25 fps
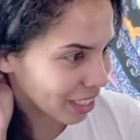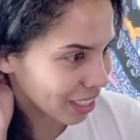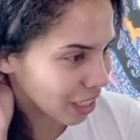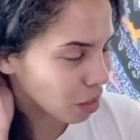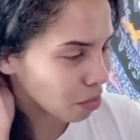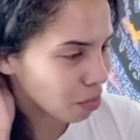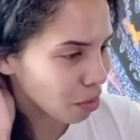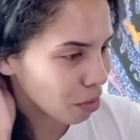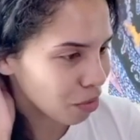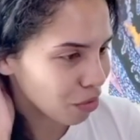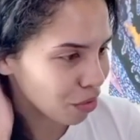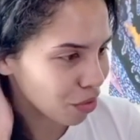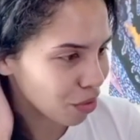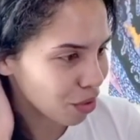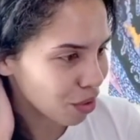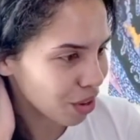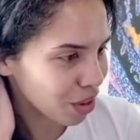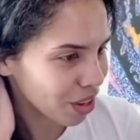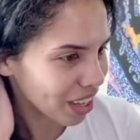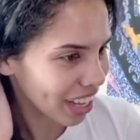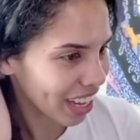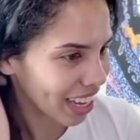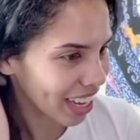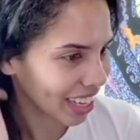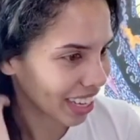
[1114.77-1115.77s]
Because
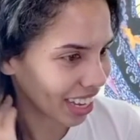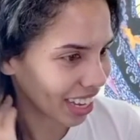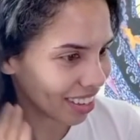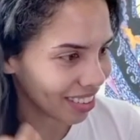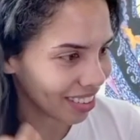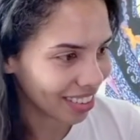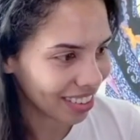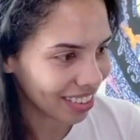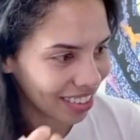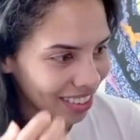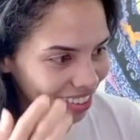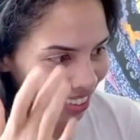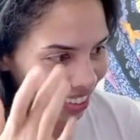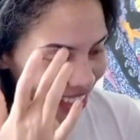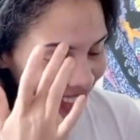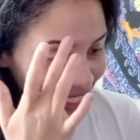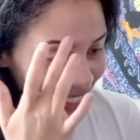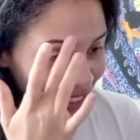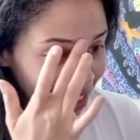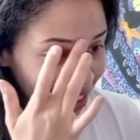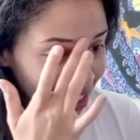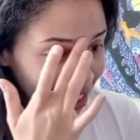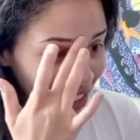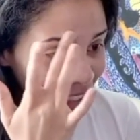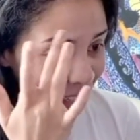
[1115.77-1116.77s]
before, like, I don't know, like,
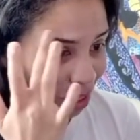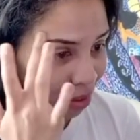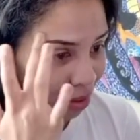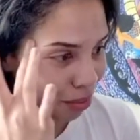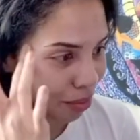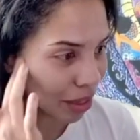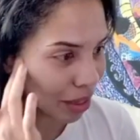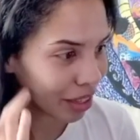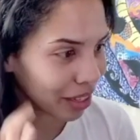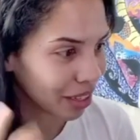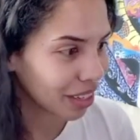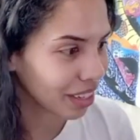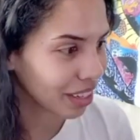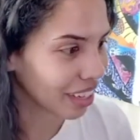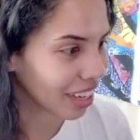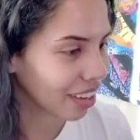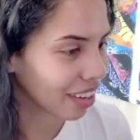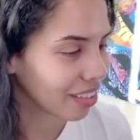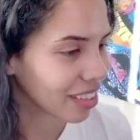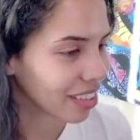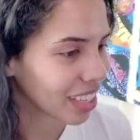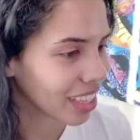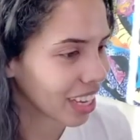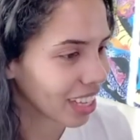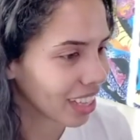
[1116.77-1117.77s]
she was just, like, weird.
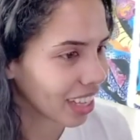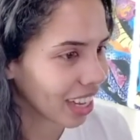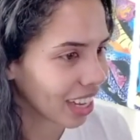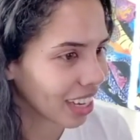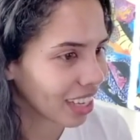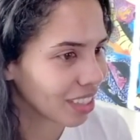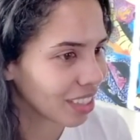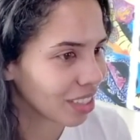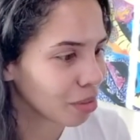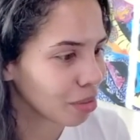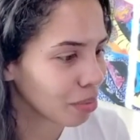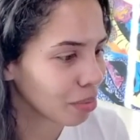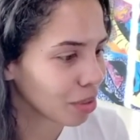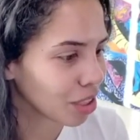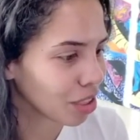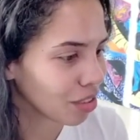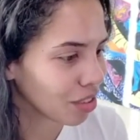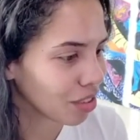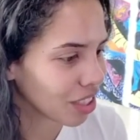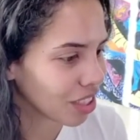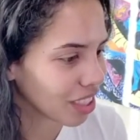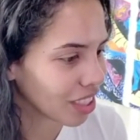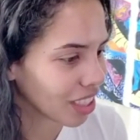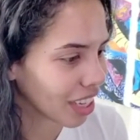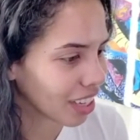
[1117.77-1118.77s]
I liked her, but she
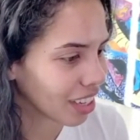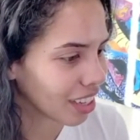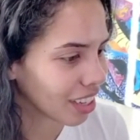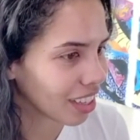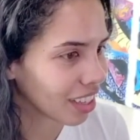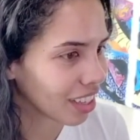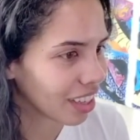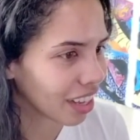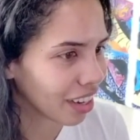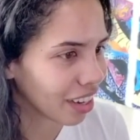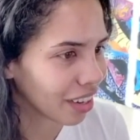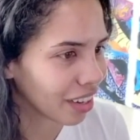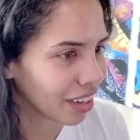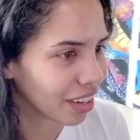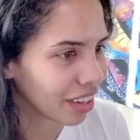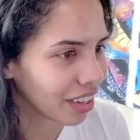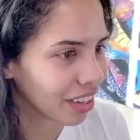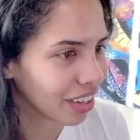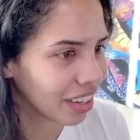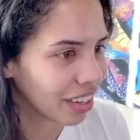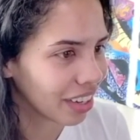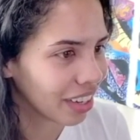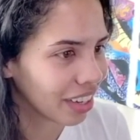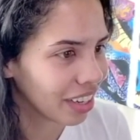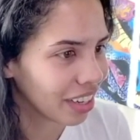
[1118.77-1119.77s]
was just, like,
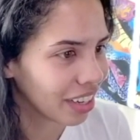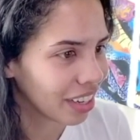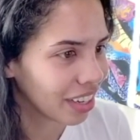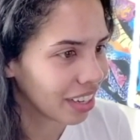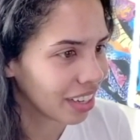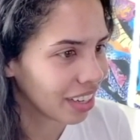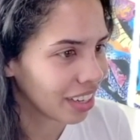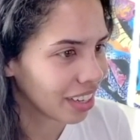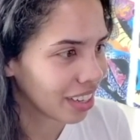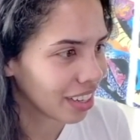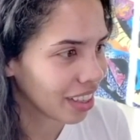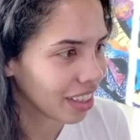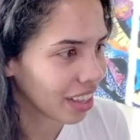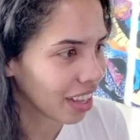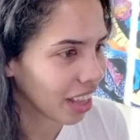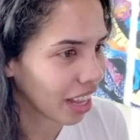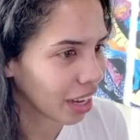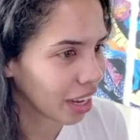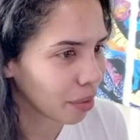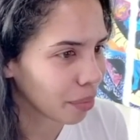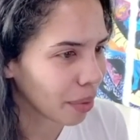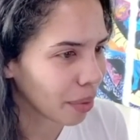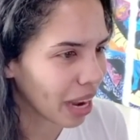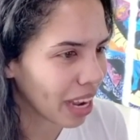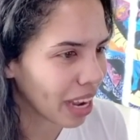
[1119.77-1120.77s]
there,
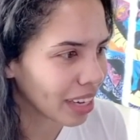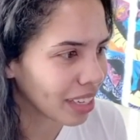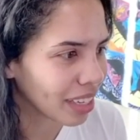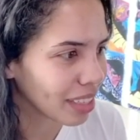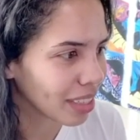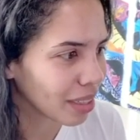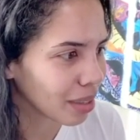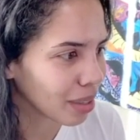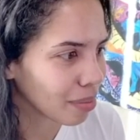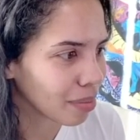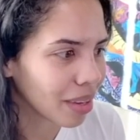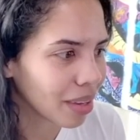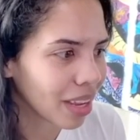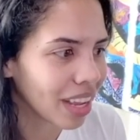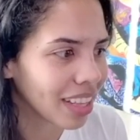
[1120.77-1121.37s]
like, random.